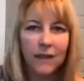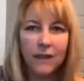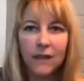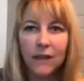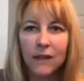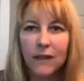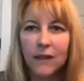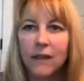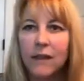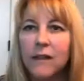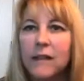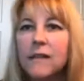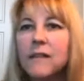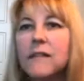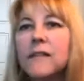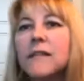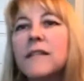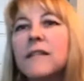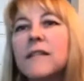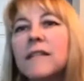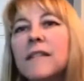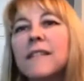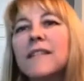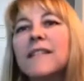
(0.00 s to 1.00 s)

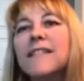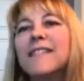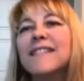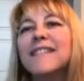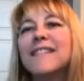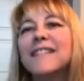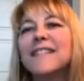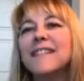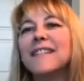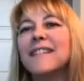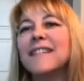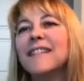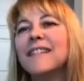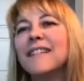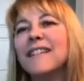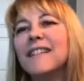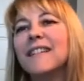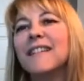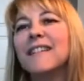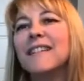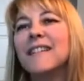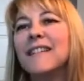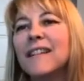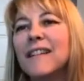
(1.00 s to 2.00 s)

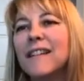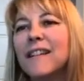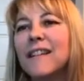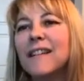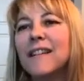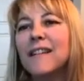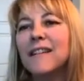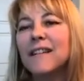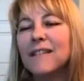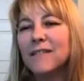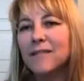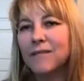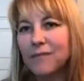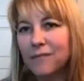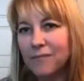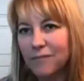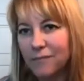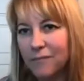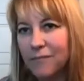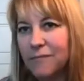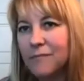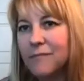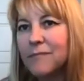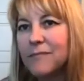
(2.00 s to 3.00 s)

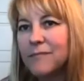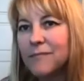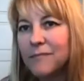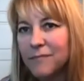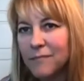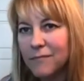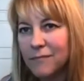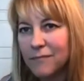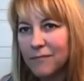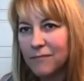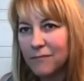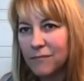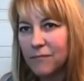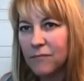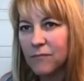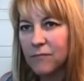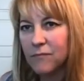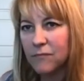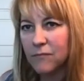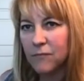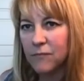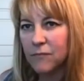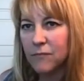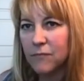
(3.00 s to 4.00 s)

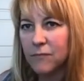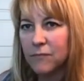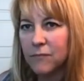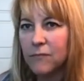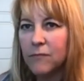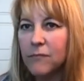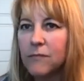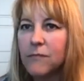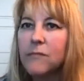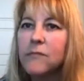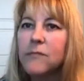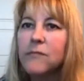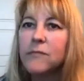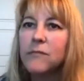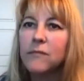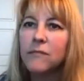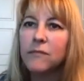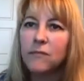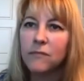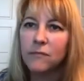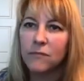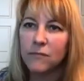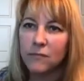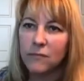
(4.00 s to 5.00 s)

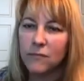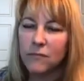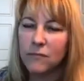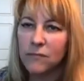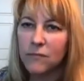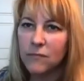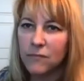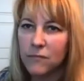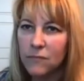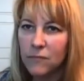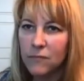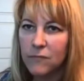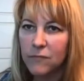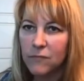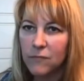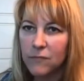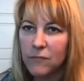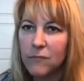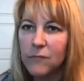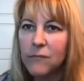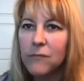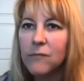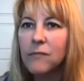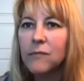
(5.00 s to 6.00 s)

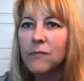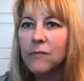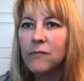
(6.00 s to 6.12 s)
No words are spoken by the person on screen.